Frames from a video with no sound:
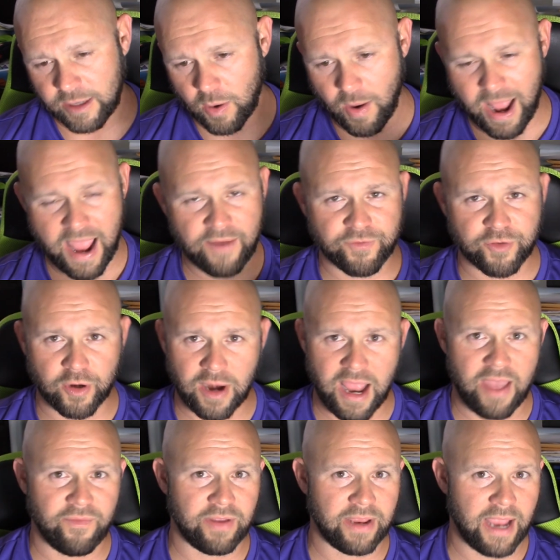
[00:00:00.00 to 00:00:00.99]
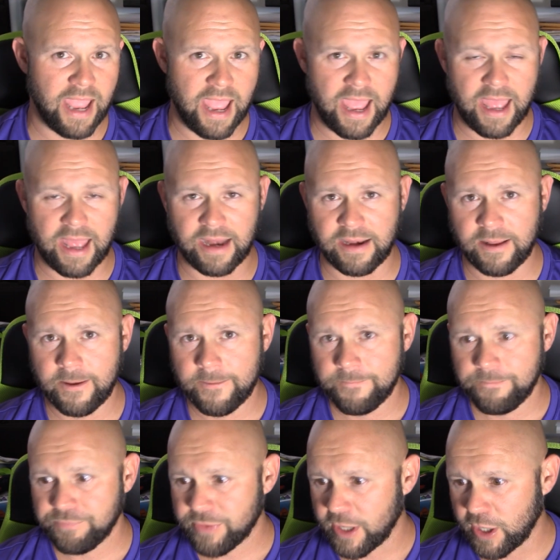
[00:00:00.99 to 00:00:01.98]
after having had,
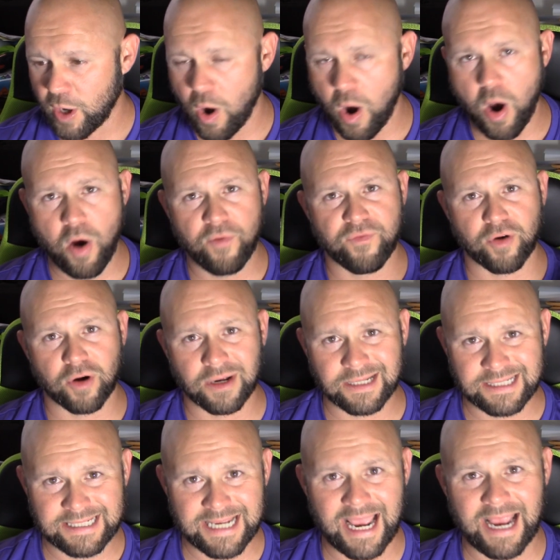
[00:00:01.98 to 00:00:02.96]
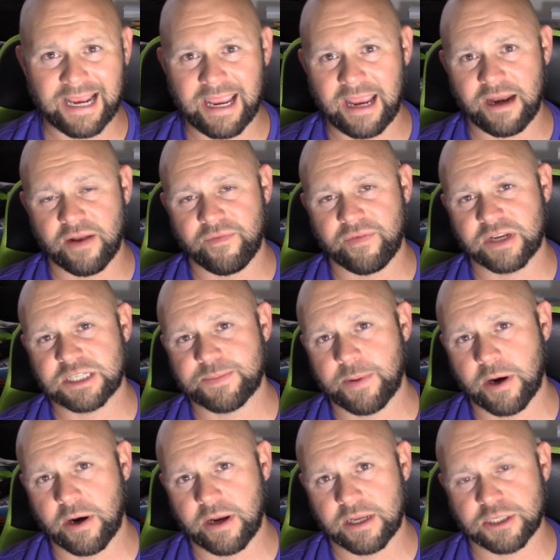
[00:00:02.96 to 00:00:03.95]
over a decade of
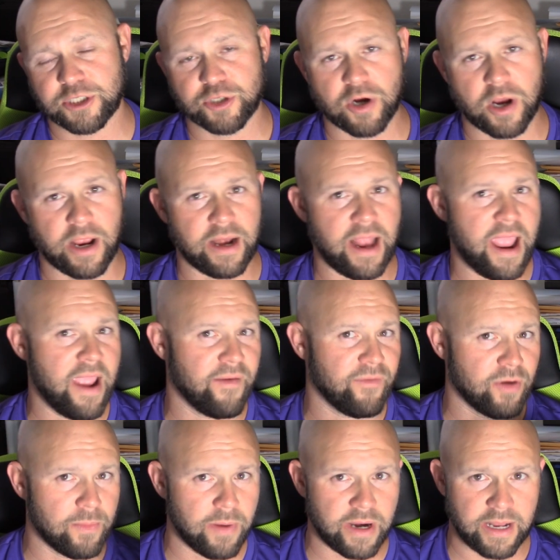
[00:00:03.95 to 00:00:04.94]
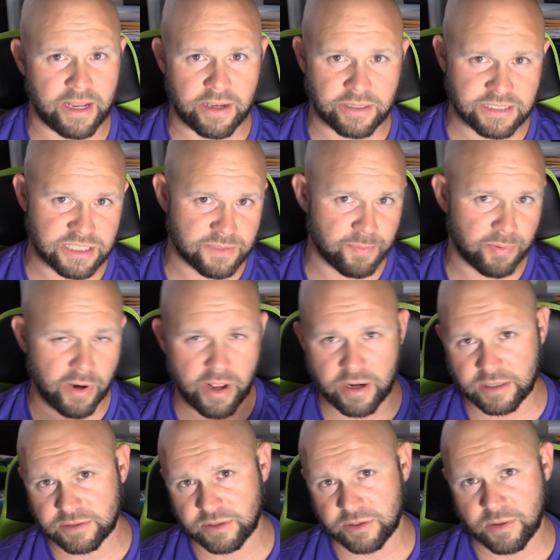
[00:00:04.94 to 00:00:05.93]
experience trying everybody else's
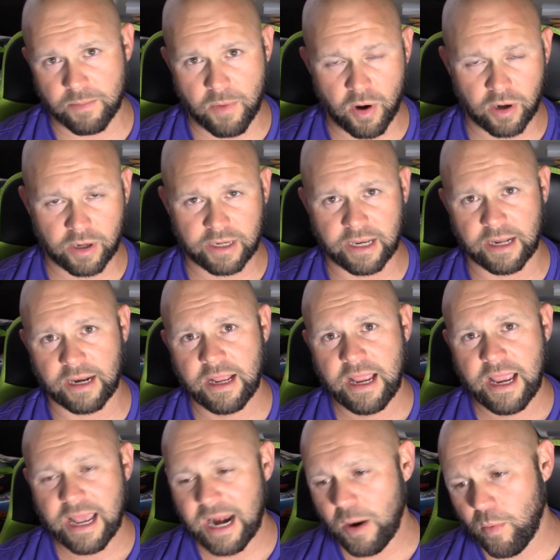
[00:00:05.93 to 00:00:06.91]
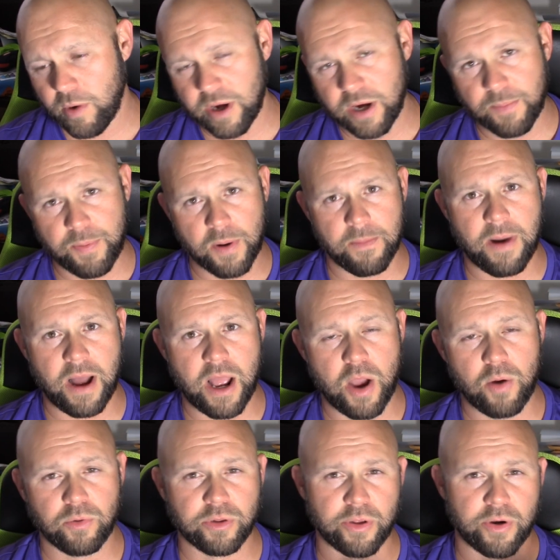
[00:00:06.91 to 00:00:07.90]
product on the market, and I wanted to put my
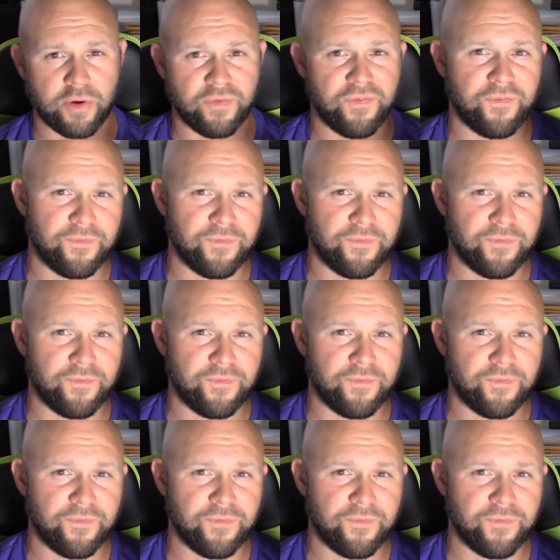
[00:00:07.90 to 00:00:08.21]
own little